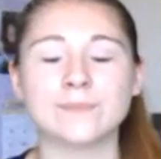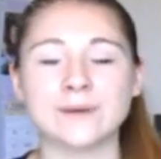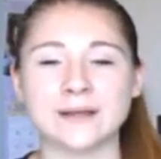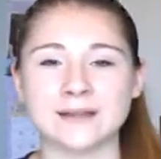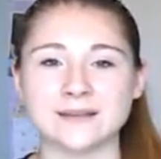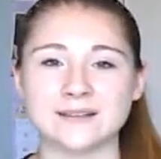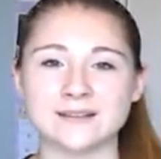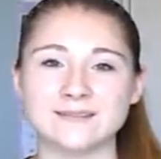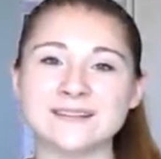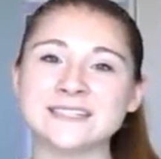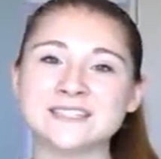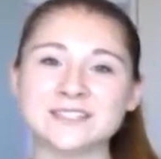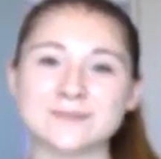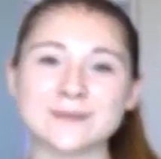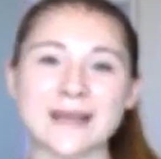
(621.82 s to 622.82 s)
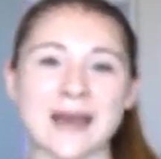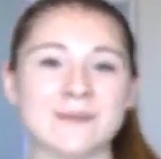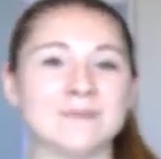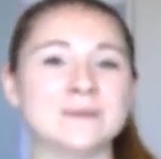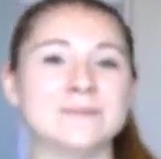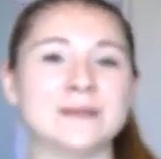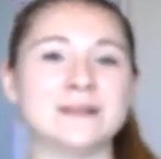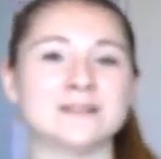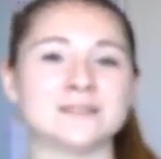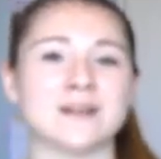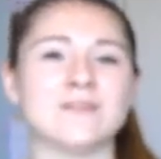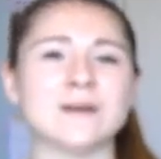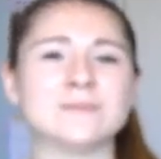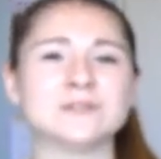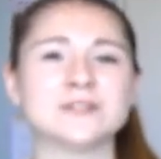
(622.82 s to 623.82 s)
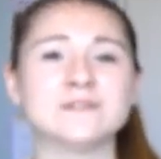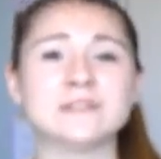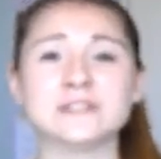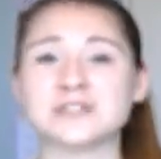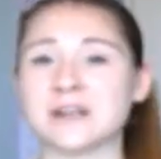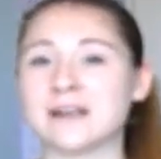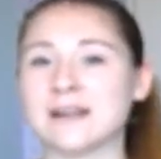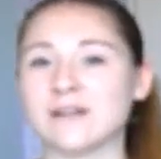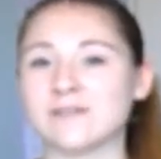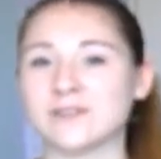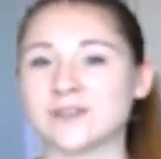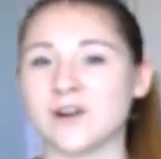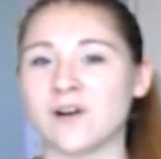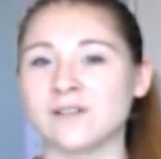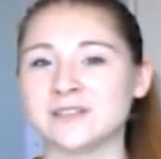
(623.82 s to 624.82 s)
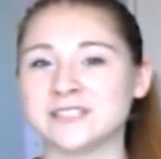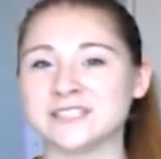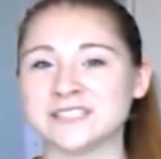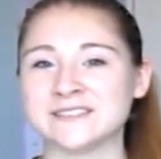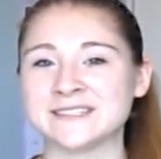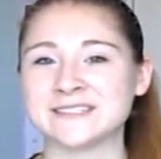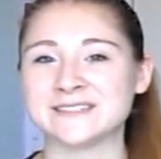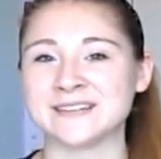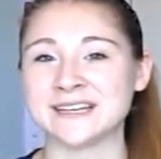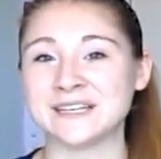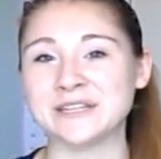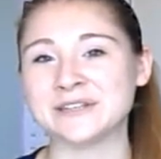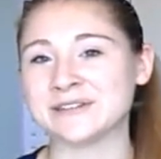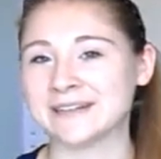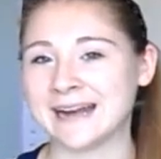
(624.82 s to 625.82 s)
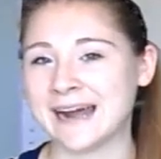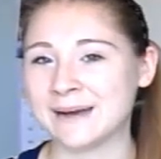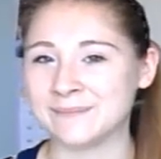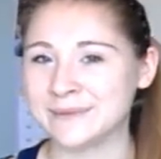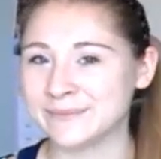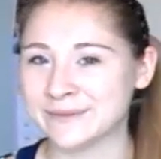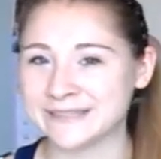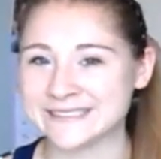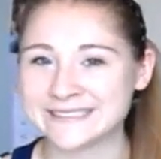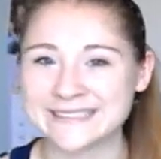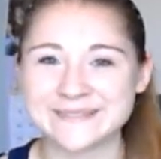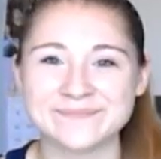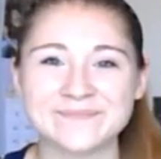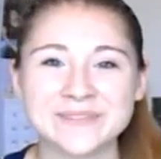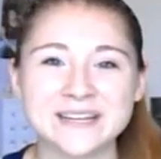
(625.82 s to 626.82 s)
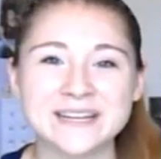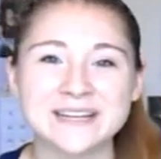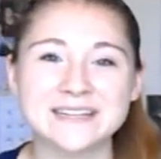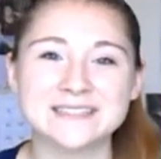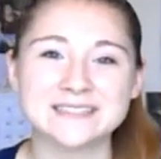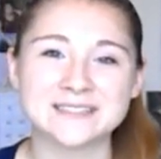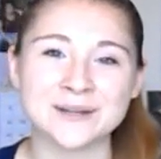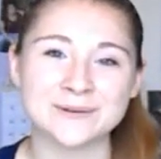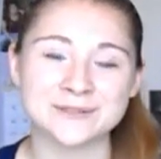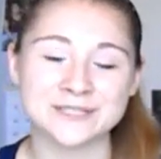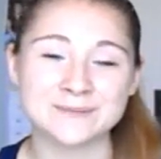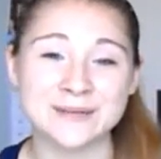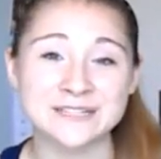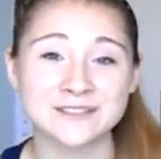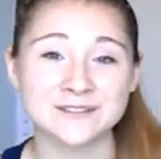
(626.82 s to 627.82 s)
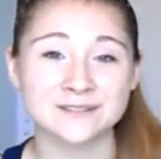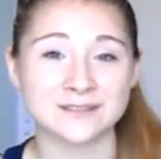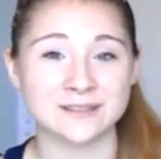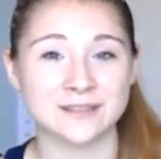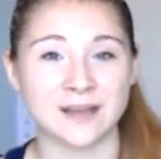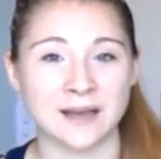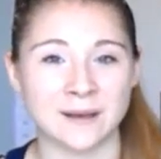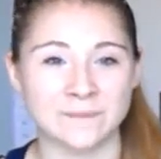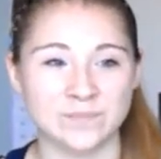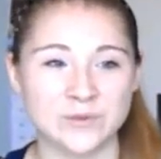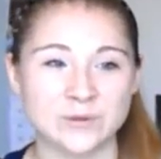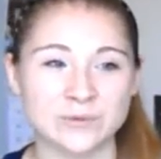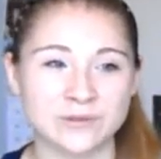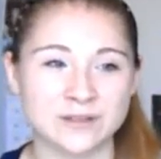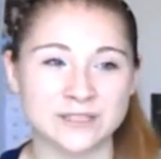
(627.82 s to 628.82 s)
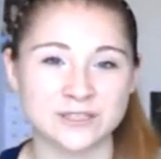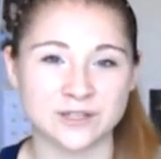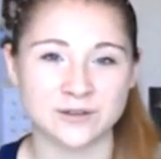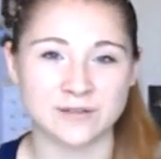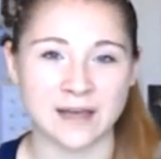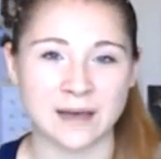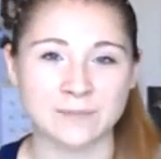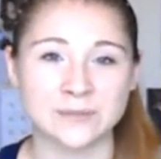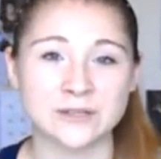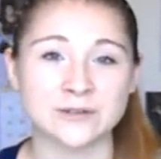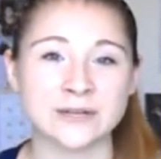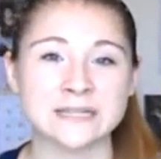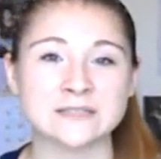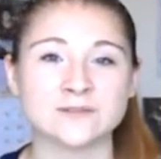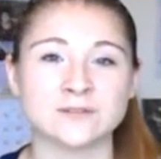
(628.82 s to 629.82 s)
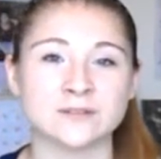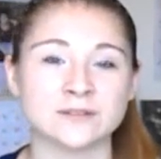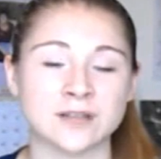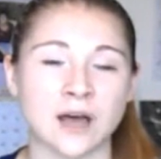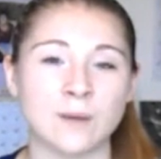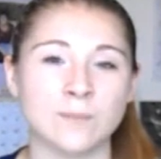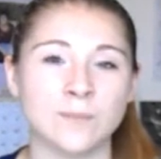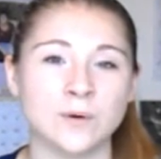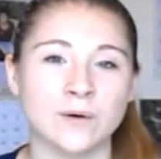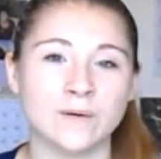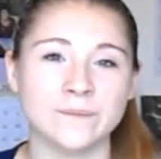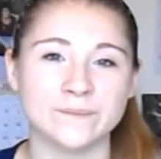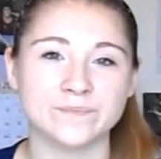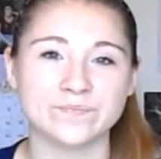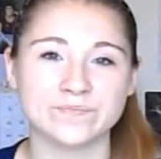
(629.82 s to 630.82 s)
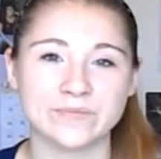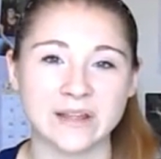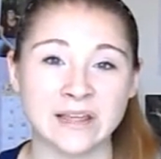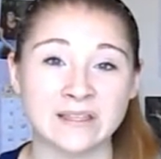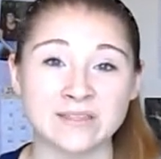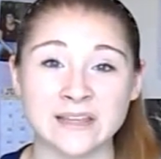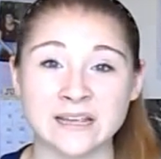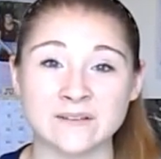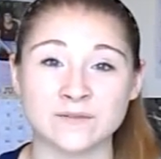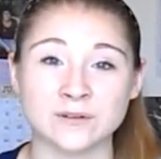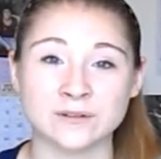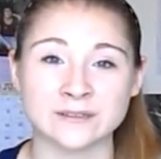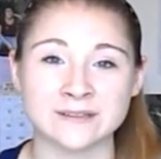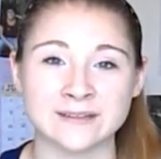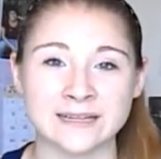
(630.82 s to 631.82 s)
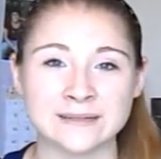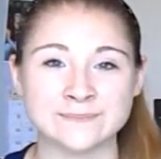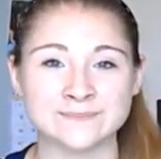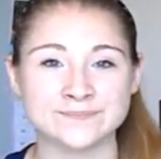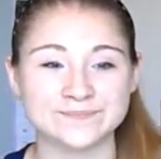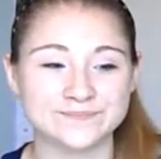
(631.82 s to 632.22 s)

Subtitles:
But like just be happy, be yourself. I'm sure if you're trying out for college cheerleader, like you're a happy person. So just make sure you really show that. Be graceful and humble and thankful to them.